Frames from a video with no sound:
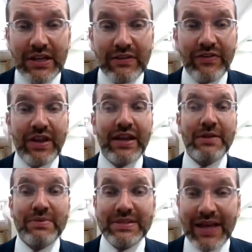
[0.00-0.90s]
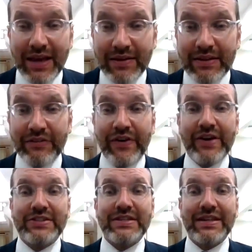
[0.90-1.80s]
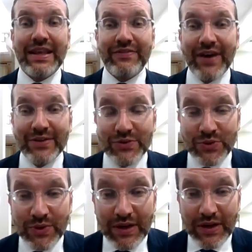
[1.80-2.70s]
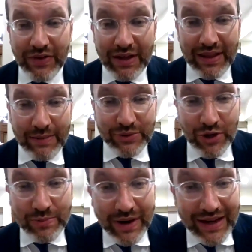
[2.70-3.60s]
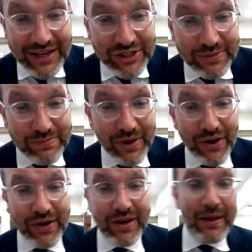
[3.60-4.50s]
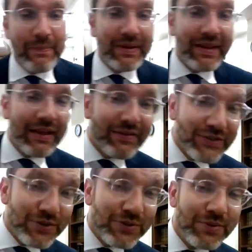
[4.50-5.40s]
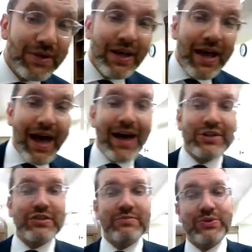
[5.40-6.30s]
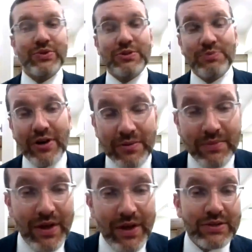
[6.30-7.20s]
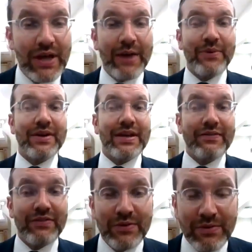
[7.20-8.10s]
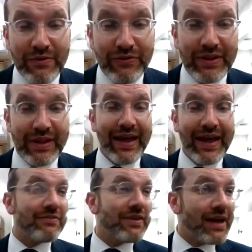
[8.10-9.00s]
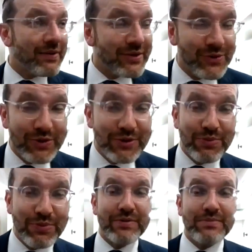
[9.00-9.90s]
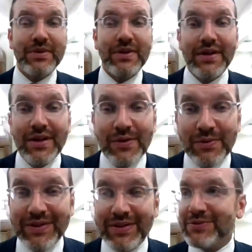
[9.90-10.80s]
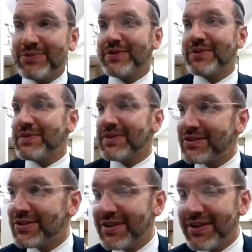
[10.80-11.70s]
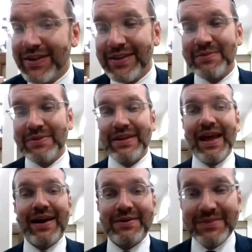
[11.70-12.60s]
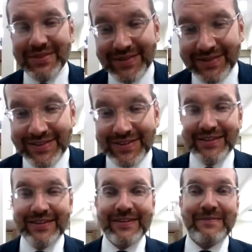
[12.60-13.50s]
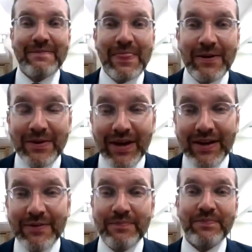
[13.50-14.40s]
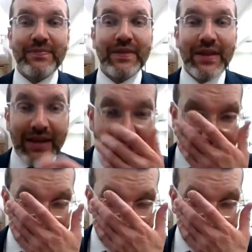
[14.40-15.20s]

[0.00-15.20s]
v'nei b'zeh lefarish as a teva hazu k'fi atam shana margishim ba b'teva zu achshav b'sudas Purim. So I want to give you the feeling I have now with this. So just Purim, what this word means to me now. Okay. Hine.